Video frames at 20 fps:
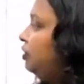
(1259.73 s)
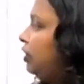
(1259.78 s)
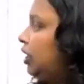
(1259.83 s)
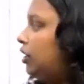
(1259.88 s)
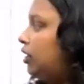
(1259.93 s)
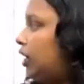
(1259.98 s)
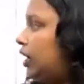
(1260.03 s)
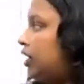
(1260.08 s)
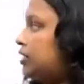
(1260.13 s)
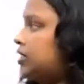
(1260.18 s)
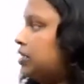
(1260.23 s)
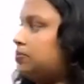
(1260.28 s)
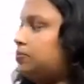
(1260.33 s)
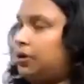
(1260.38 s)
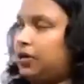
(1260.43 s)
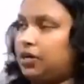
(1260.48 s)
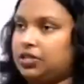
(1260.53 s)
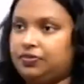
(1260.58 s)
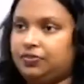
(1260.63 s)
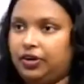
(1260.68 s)
we can write as x
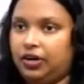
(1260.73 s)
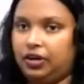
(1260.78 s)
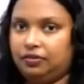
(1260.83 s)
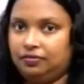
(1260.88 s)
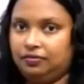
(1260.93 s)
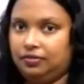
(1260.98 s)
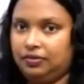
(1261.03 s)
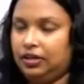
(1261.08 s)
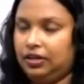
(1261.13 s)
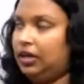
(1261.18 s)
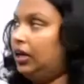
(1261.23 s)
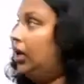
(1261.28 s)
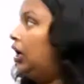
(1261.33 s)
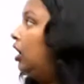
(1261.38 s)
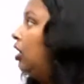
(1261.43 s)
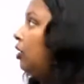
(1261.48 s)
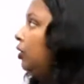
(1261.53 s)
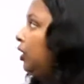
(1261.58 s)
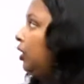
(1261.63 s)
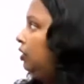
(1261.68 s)
minus 5.
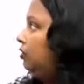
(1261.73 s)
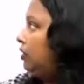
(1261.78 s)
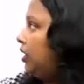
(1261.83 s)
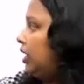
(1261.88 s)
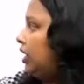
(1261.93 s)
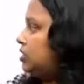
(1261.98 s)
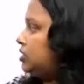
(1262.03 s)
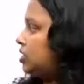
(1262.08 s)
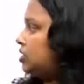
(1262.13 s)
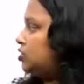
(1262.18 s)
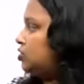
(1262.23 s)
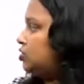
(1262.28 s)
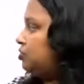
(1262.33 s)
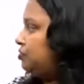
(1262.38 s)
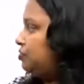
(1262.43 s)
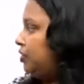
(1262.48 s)
Okay, when x tends to